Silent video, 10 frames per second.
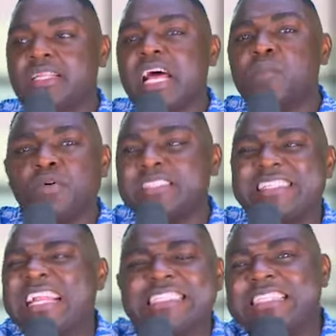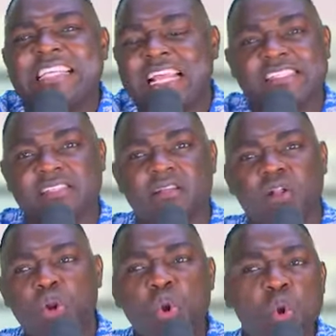they are the most dirtiest,
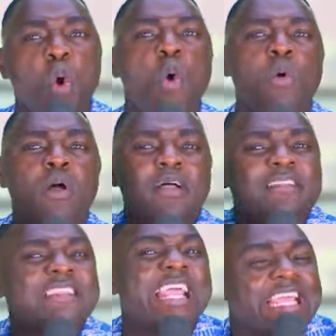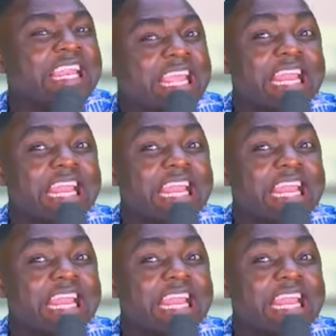low-thinking